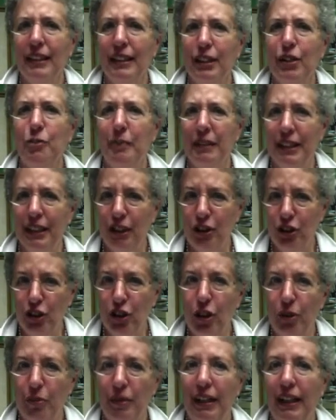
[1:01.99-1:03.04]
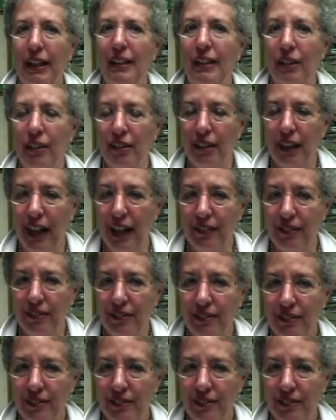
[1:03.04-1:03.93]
that's been disturbing in your life,